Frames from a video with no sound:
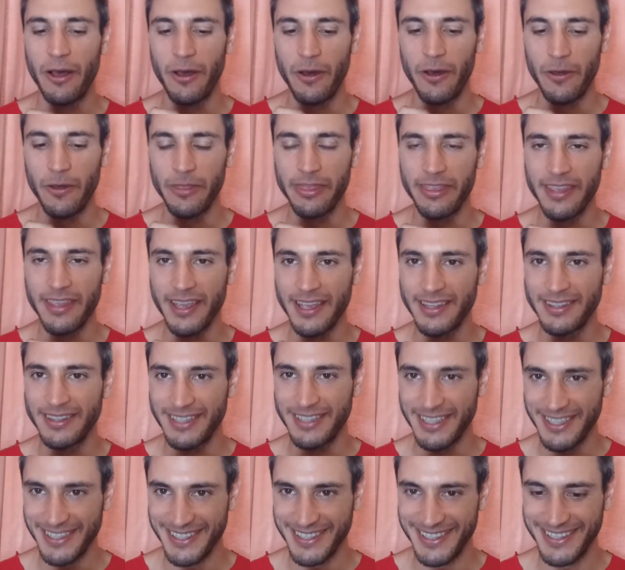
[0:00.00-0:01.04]

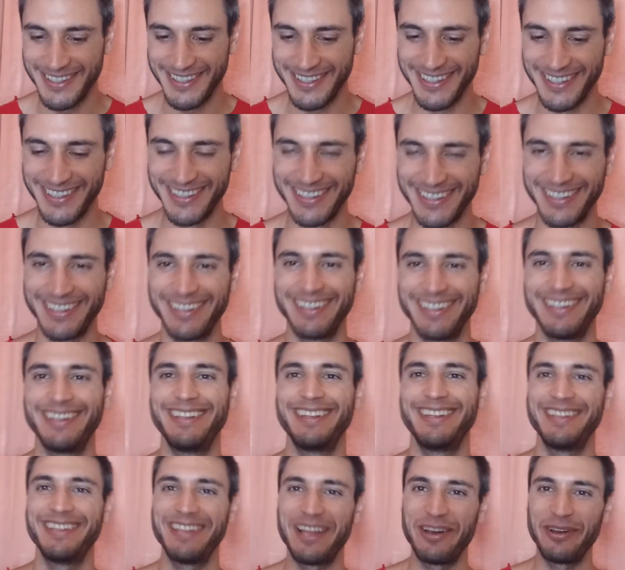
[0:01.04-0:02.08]
Authenticity.
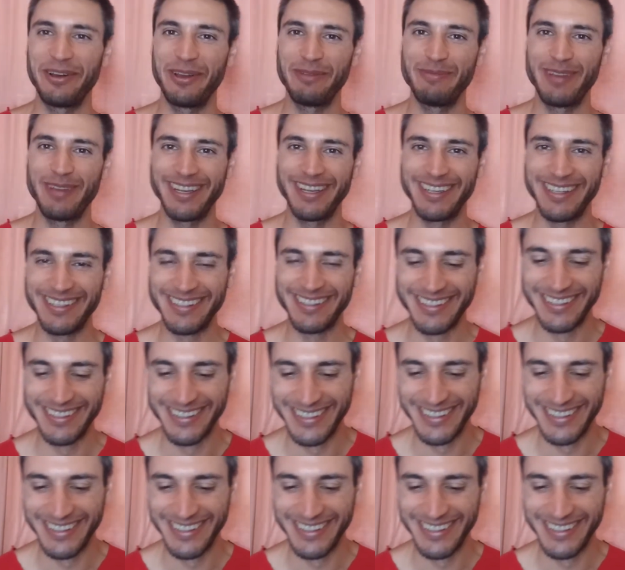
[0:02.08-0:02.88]
Now I made it.